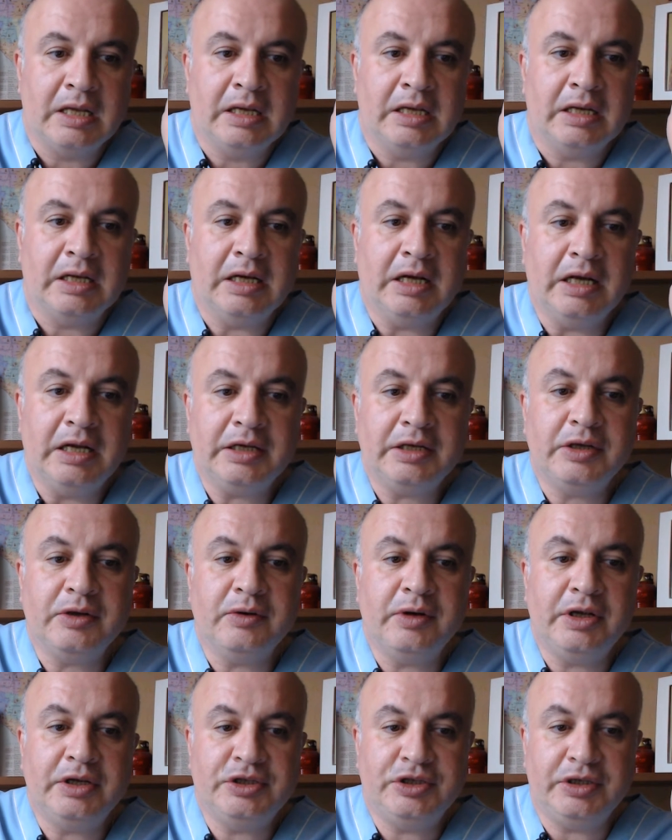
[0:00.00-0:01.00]

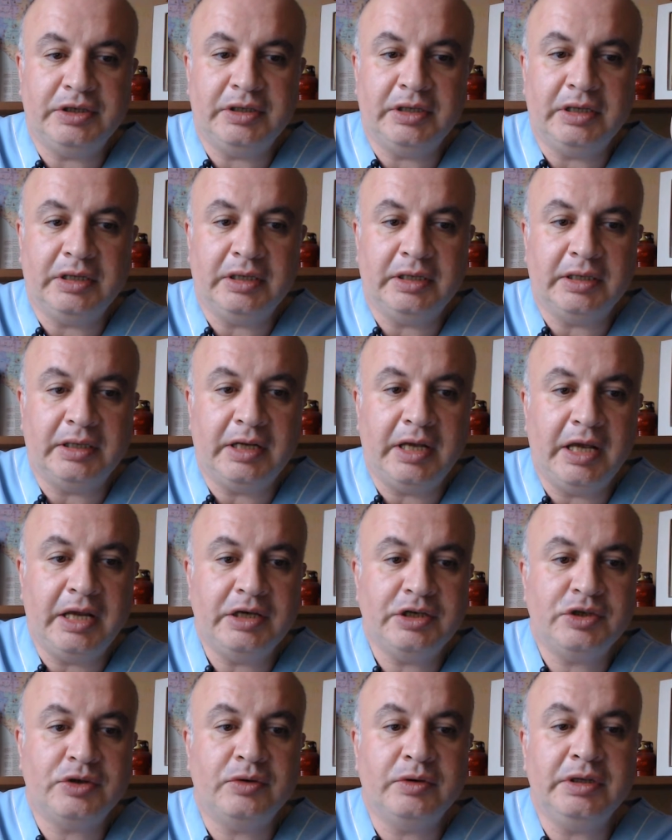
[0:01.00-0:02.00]

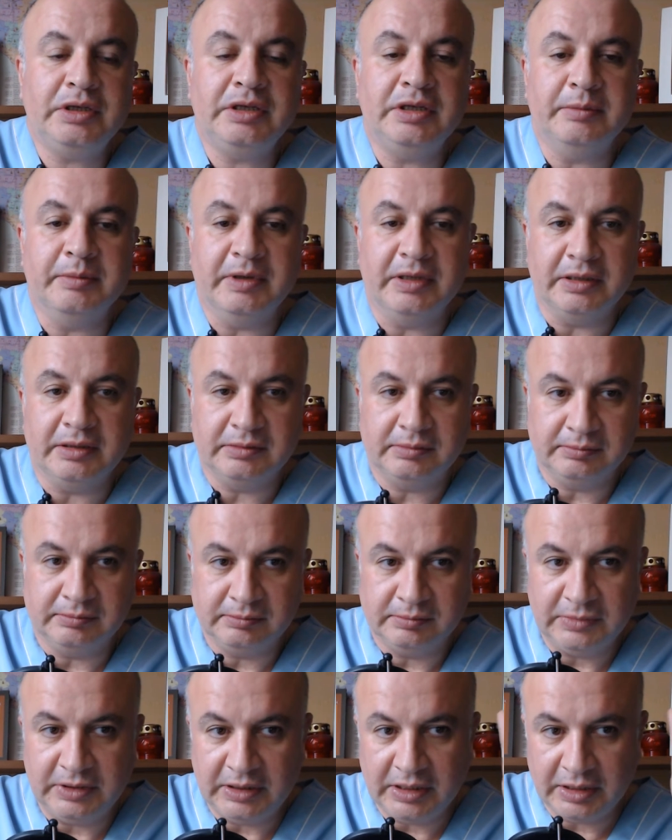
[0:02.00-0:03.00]
Angioedema,
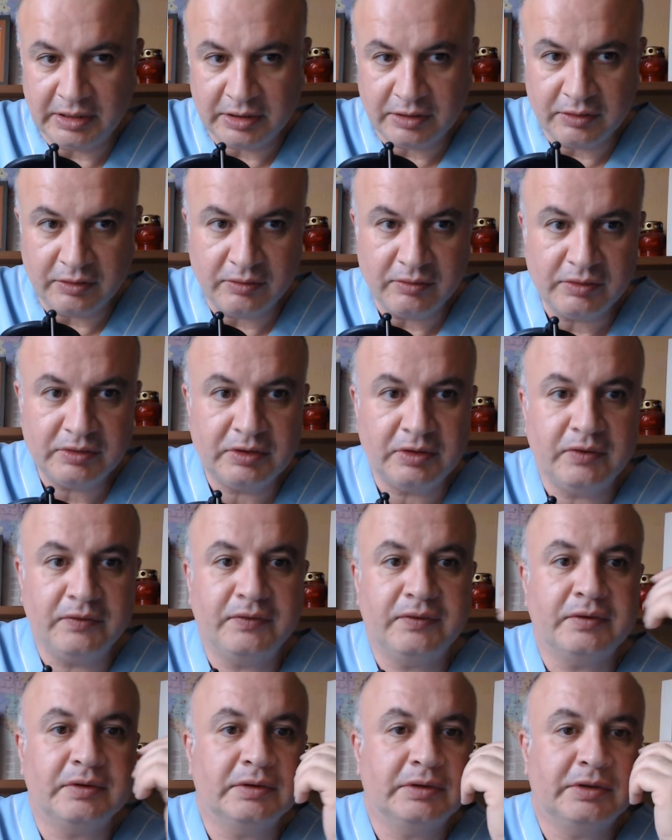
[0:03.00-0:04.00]
another cause
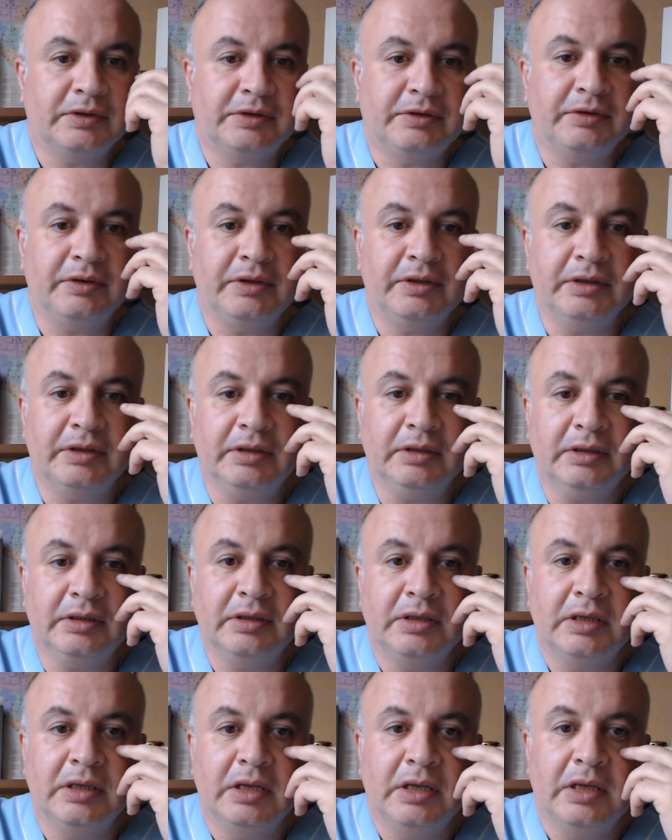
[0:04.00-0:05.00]
of stridor.
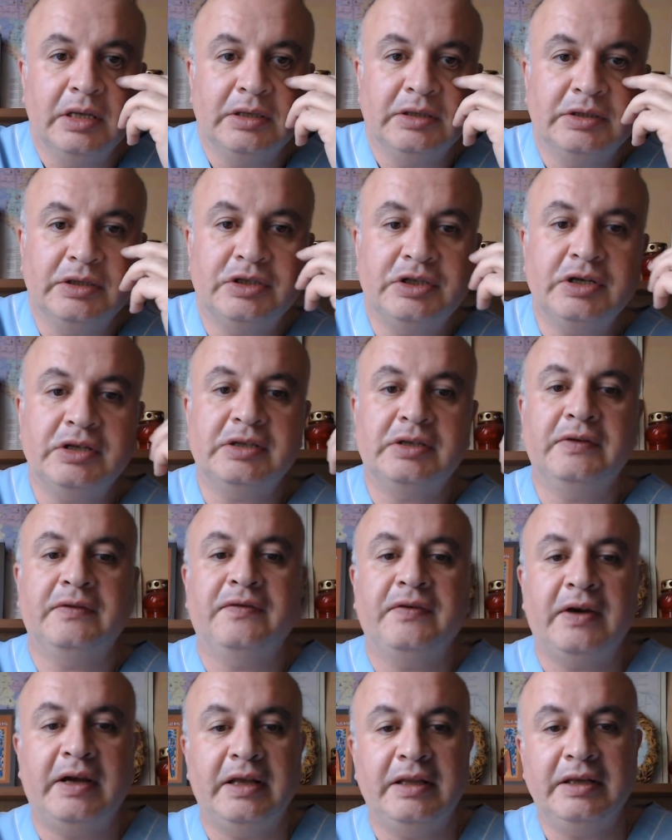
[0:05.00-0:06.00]
Suggestive
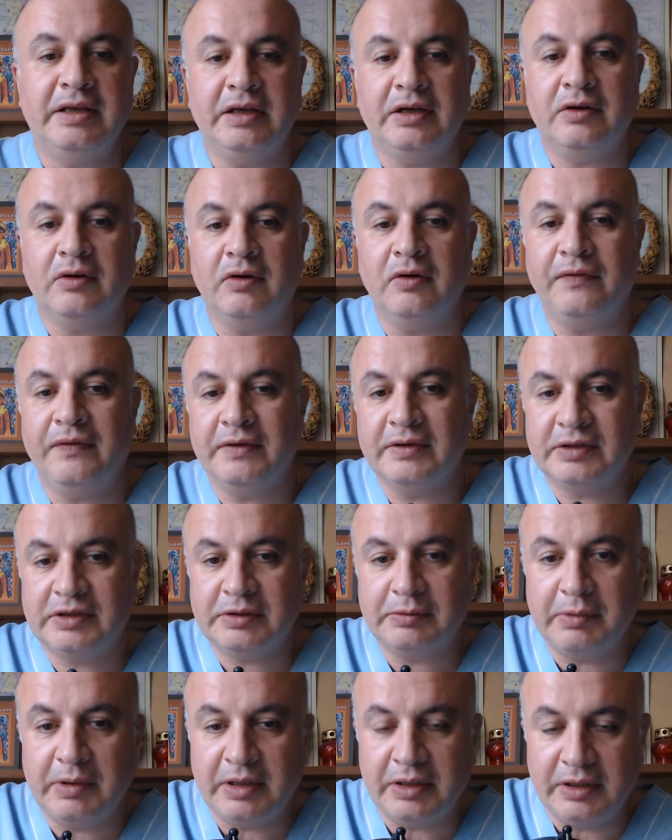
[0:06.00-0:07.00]
finding, often
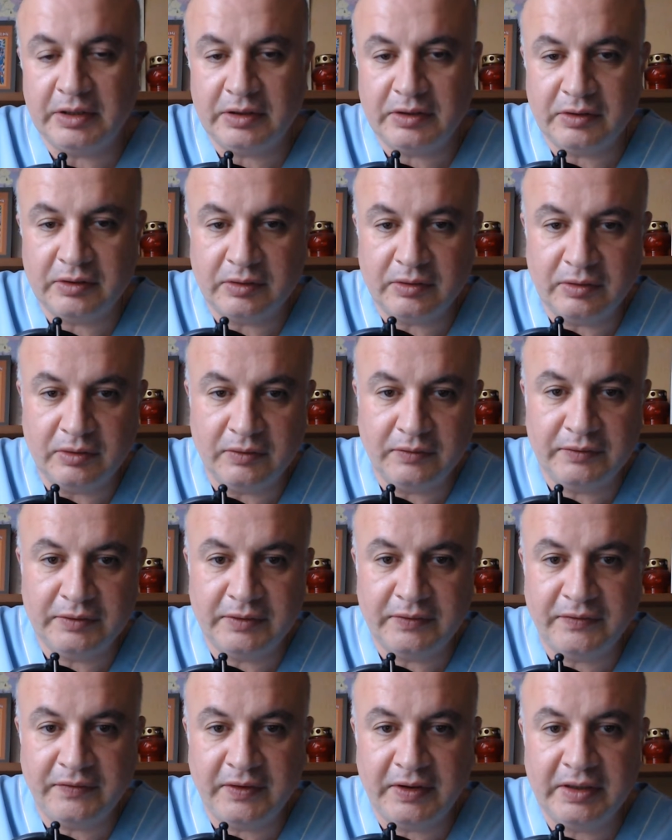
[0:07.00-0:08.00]
swelling of
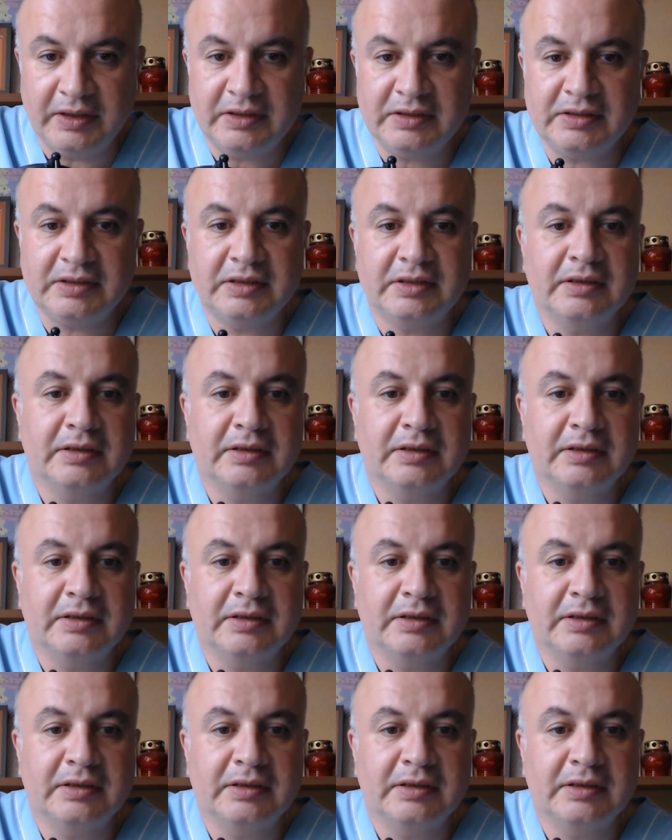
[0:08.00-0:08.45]
the face,